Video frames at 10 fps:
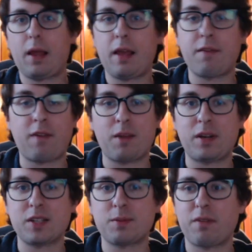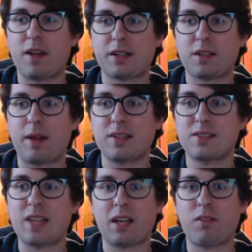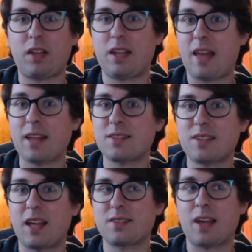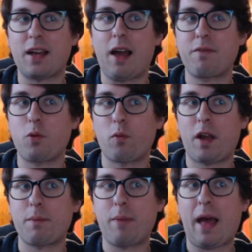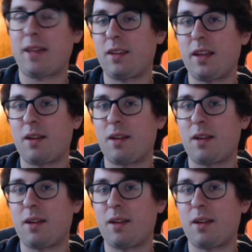if anybody's been affected by this negatively in that sense, I feel very badly.